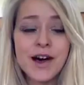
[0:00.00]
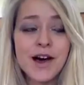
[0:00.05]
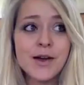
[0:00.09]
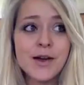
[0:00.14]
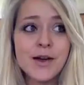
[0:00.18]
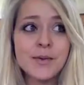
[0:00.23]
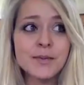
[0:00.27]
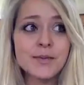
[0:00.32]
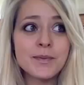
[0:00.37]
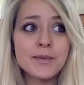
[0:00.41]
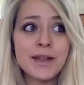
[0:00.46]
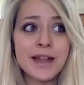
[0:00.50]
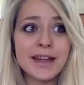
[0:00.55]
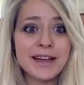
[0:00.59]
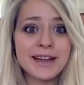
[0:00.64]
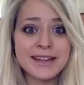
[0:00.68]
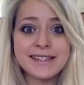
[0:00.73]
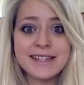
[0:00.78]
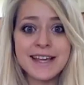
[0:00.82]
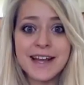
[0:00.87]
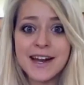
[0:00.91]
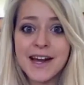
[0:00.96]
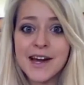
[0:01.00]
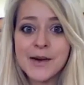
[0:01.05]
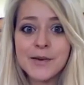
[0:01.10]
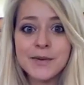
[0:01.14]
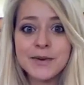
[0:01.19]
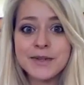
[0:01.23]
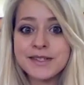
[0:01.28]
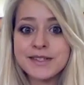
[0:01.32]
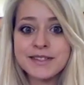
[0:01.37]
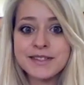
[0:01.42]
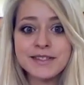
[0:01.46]
Like I said, I
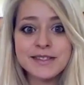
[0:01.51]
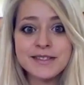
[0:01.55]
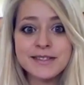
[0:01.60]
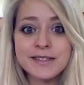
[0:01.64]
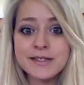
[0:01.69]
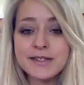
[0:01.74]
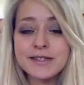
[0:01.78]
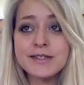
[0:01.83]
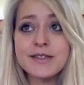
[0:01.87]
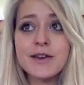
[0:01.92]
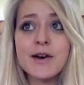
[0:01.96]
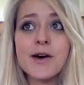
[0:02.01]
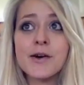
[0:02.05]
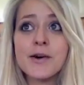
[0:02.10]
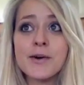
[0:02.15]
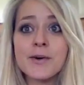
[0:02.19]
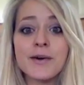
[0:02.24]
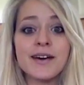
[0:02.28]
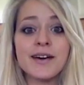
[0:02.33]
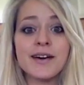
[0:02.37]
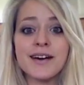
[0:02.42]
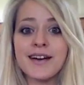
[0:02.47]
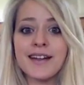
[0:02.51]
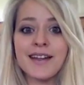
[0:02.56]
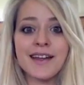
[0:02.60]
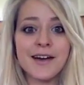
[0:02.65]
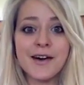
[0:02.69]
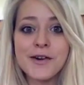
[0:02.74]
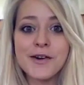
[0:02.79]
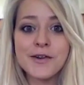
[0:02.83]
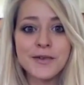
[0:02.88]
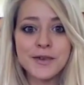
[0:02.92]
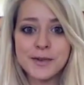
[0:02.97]
was so
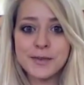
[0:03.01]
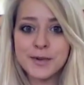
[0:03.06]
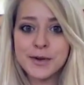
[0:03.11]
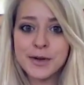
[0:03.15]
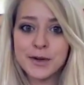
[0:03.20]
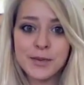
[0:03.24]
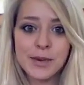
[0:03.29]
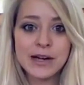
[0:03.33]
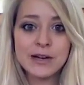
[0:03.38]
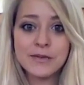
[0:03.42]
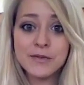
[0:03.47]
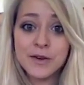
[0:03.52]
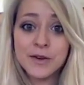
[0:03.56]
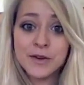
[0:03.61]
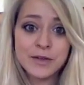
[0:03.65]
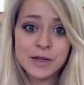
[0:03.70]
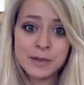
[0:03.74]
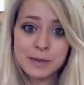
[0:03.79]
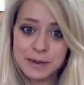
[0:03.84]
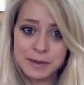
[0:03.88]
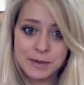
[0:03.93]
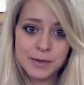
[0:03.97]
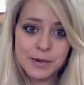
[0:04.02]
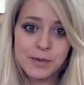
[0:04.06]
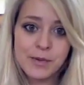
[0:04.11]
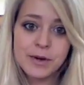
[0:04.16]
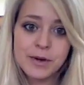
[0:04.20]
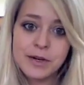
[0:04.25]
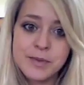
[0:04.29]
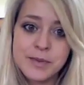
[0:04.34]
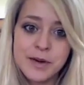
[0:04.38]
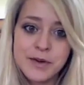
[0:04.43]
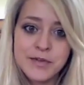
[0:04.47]
like over the moon when 50 people
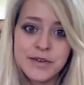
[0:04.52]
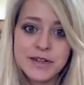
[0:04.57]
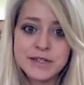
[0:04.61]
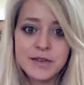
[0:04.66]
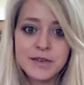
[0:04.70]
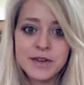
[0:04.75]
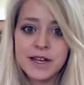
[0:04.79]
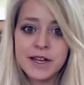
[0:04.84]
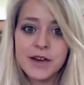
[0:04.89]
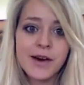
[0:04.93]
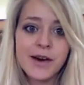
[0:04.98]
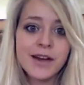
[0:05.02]
watched my first video.